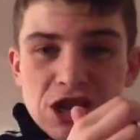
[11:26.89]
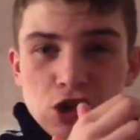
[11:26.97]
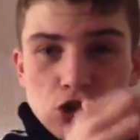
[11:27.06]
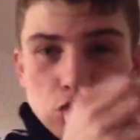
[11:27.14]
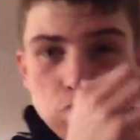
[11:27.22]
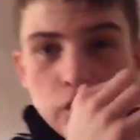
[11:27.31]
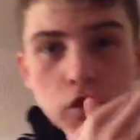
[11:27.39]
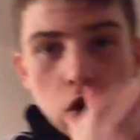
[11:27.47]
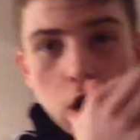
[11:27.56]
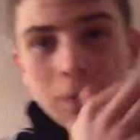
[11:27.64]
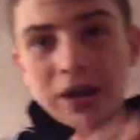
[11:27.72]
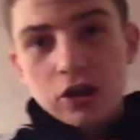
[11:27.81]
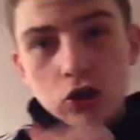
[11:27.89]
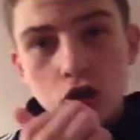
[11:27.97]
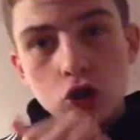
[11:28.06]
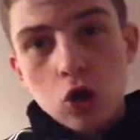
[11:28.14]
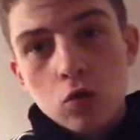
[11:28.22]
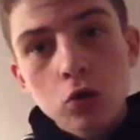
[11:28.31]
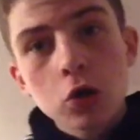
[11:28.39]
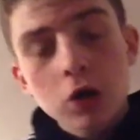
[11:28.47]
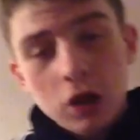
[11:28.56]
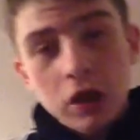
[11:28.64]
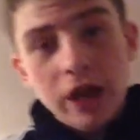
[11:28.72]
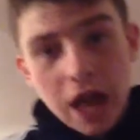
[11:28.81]
You've got to be so good at
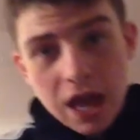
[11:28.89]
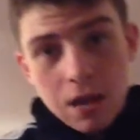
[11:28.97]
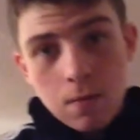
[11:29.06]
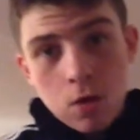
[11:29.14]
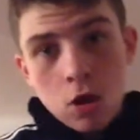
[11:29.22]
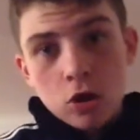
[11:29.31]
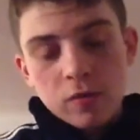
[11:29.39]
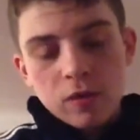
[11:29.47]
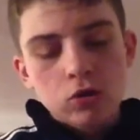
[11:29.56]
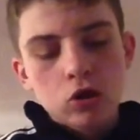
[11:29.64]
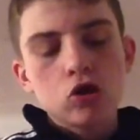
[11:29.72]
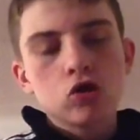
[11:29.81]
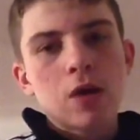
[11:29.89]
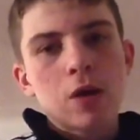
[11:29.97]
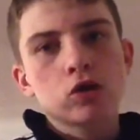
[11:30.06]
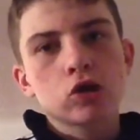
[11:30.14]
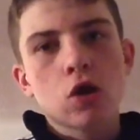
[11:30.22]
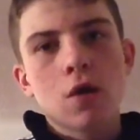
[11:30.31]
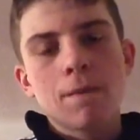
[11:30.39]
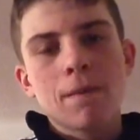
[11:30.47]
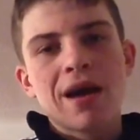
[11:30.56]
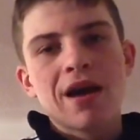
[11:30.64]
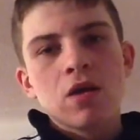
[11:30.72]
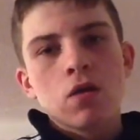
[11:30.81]
the game to be able to use mounted
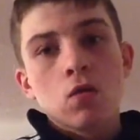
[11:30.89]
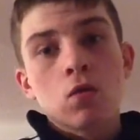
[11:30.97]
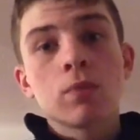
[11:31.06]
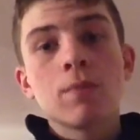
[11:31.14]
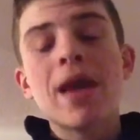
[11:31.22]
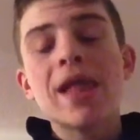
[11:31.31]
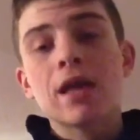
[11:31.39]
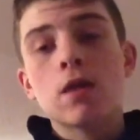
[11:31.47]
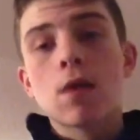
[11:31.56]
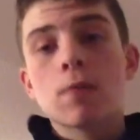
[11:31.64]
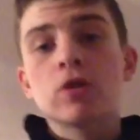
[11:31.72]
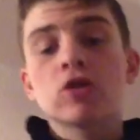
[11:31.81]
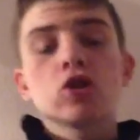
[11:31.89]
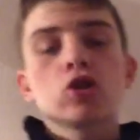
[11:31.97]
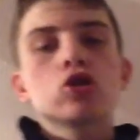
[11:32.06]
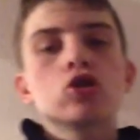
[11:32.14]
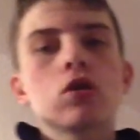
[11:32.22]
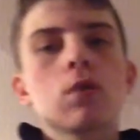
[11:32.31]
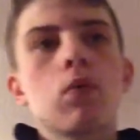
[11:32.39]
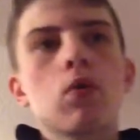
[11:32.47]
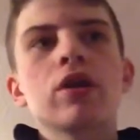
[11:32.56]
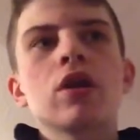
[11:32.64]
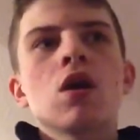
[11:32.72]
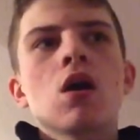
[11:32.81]
combat with melee weapons to the point.